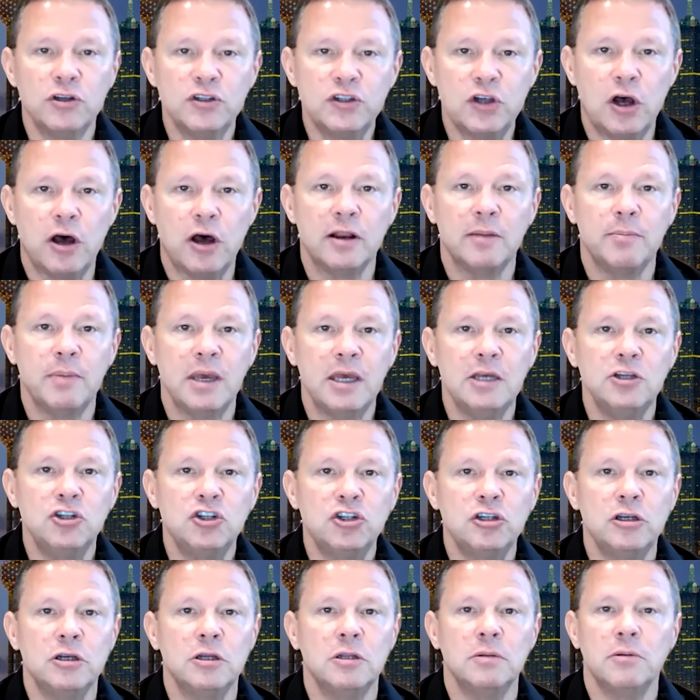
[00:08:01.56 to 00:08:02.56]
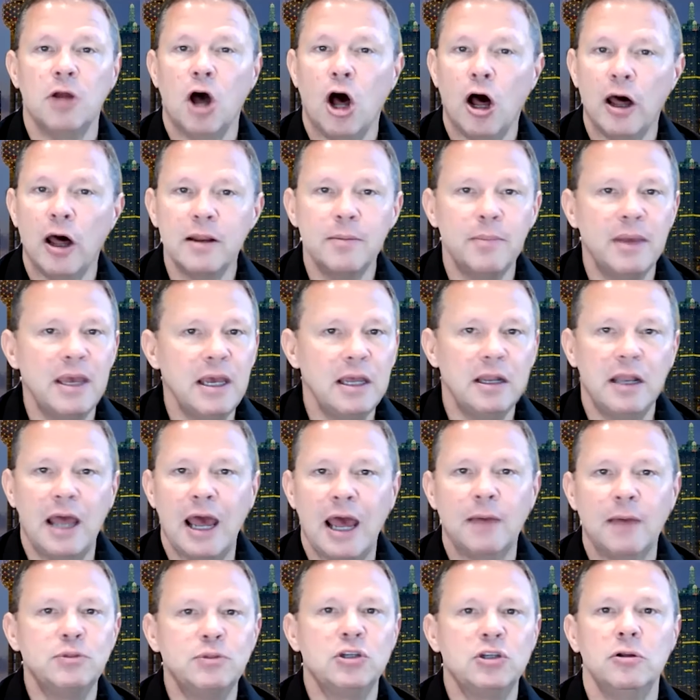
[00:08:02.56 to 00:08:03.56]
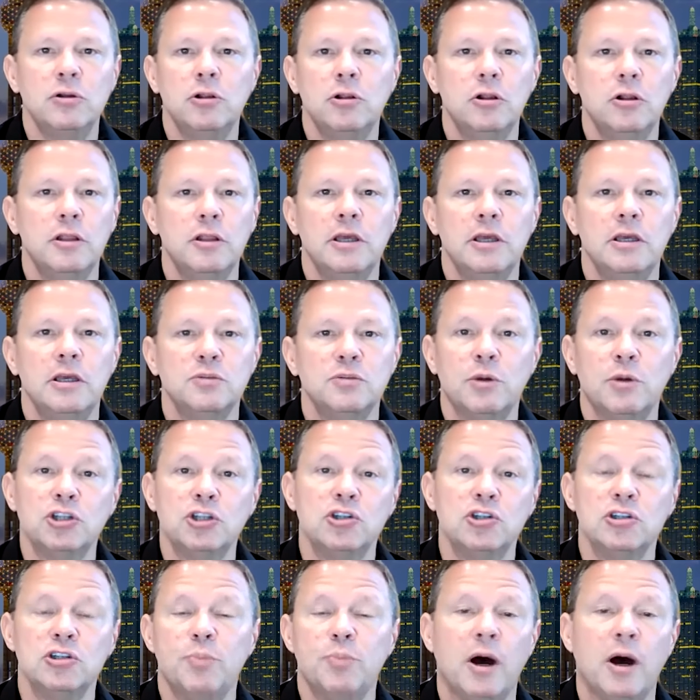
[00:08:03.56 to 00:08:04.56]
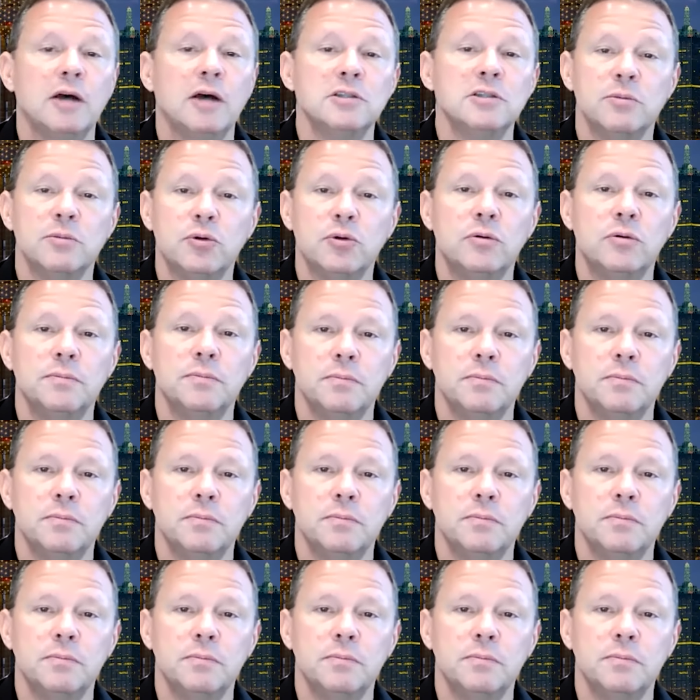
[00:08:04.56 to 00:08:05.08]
automation, automate absolutely as much as possible.